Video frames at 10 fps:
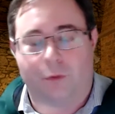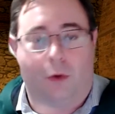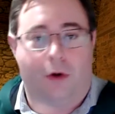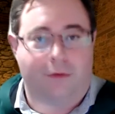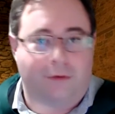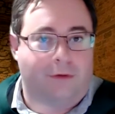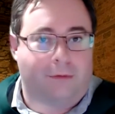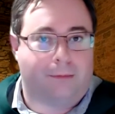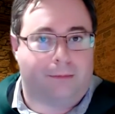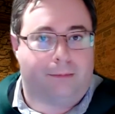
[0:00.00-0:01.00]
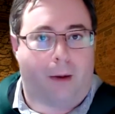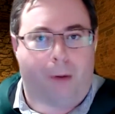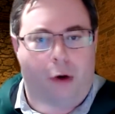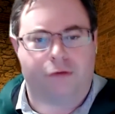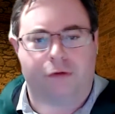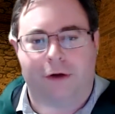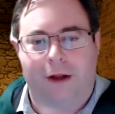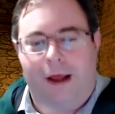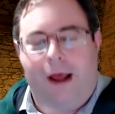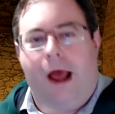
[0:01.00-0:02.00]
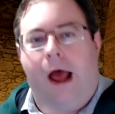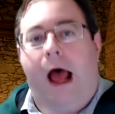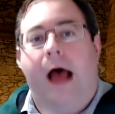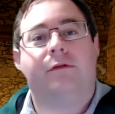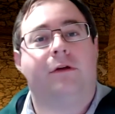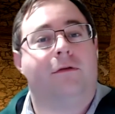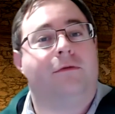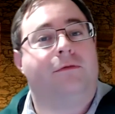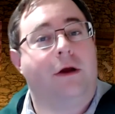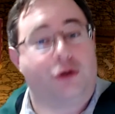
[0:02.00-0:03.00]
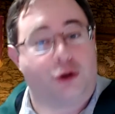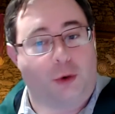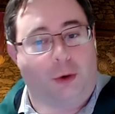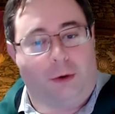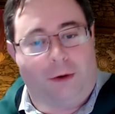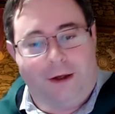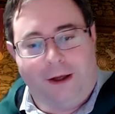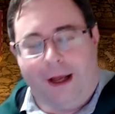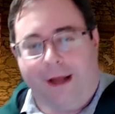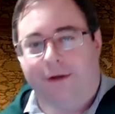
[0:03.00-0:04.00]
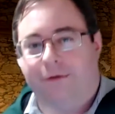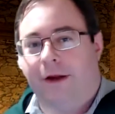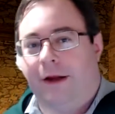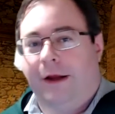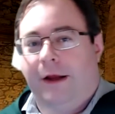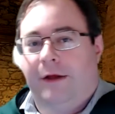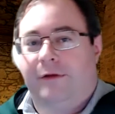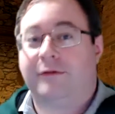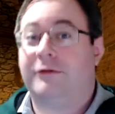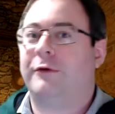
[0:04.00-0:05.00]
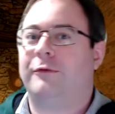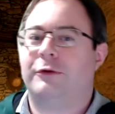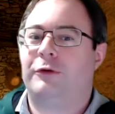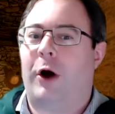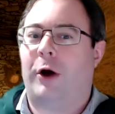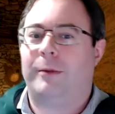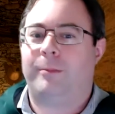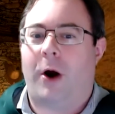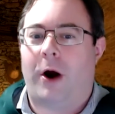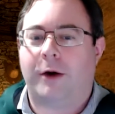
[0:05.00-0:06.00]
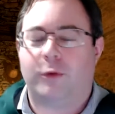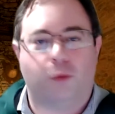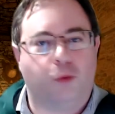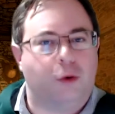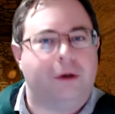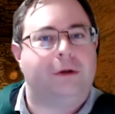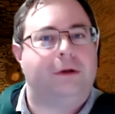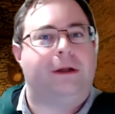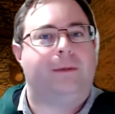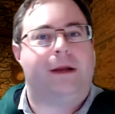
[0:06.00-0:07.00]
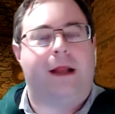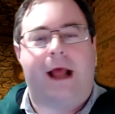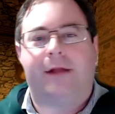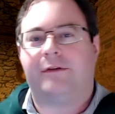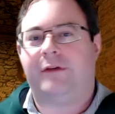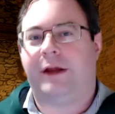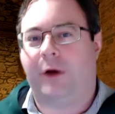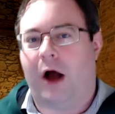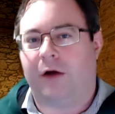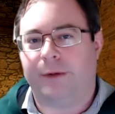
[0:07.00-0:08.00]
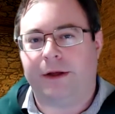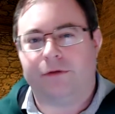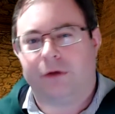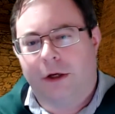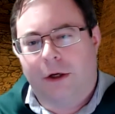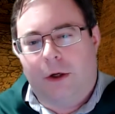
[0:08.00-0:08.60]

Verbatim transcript: well, you know, a person, as an adventurer and as a silver tongued bard really began to take off because